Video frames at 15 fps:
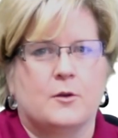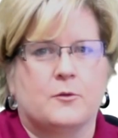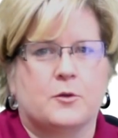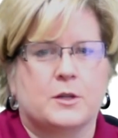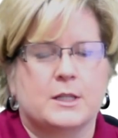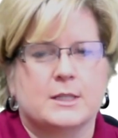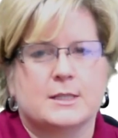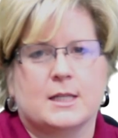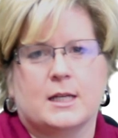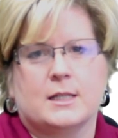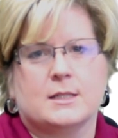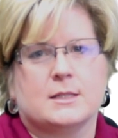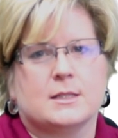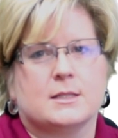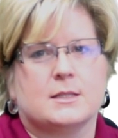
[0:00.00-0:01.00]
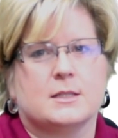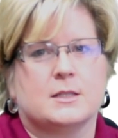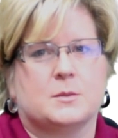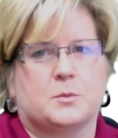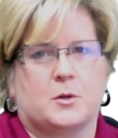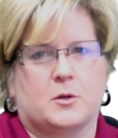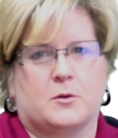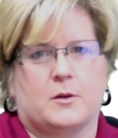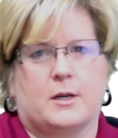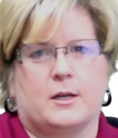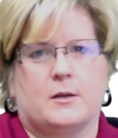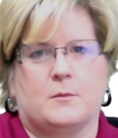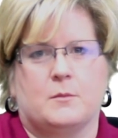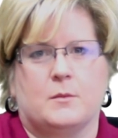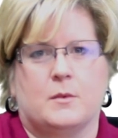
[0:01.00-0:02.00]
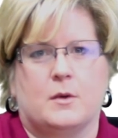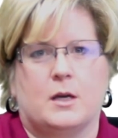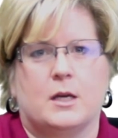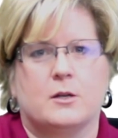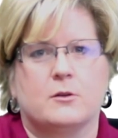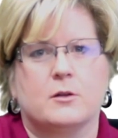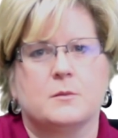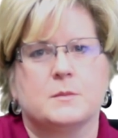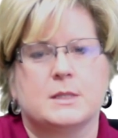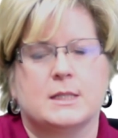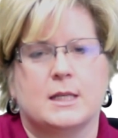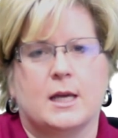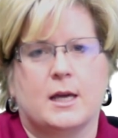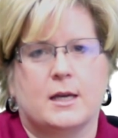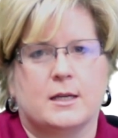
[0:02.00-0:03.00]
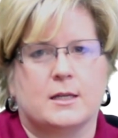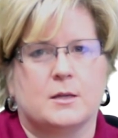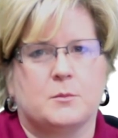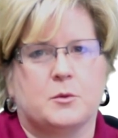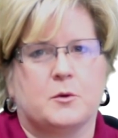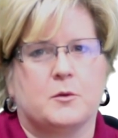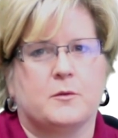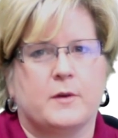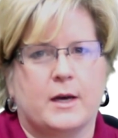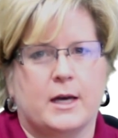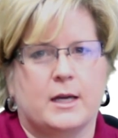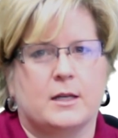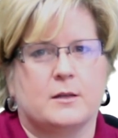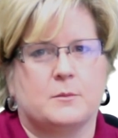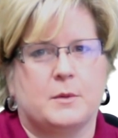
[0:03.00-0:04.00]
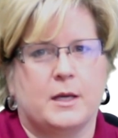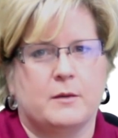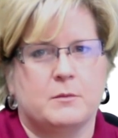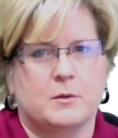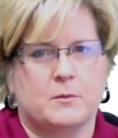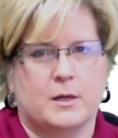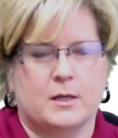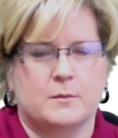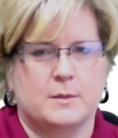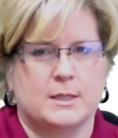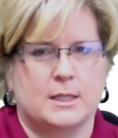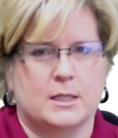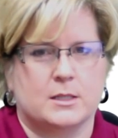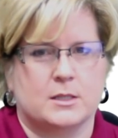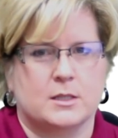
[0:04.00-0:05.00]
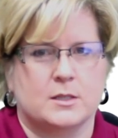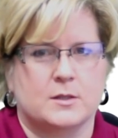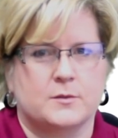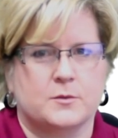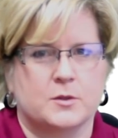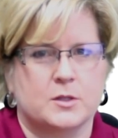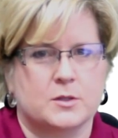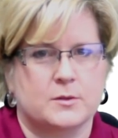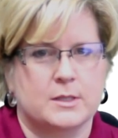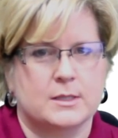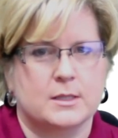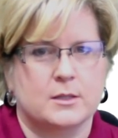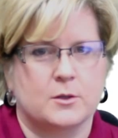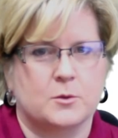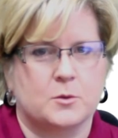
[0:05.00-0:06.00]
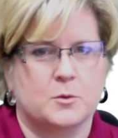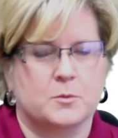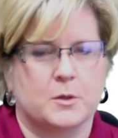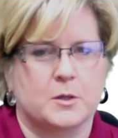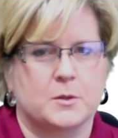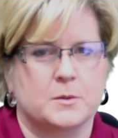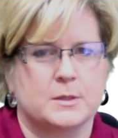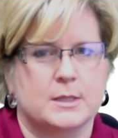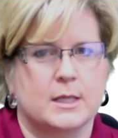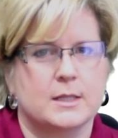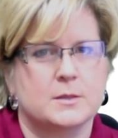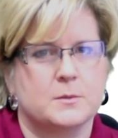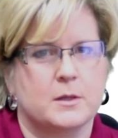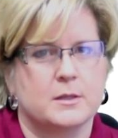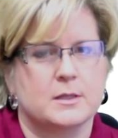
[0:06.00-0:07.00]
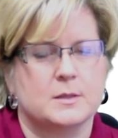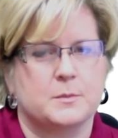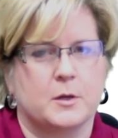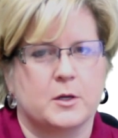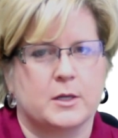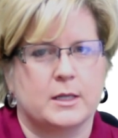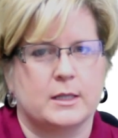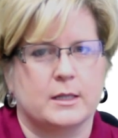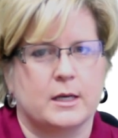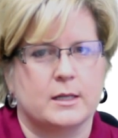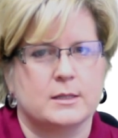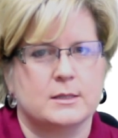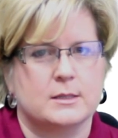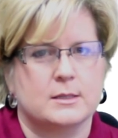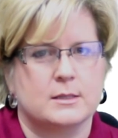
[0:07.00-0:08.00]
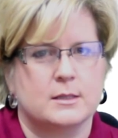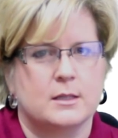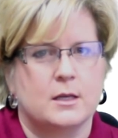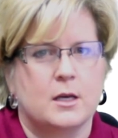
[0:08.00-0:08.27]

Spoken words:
For the Design Assistance Program, NRMCA can provide pavement recommendations for streets and local roads as well as parking lots.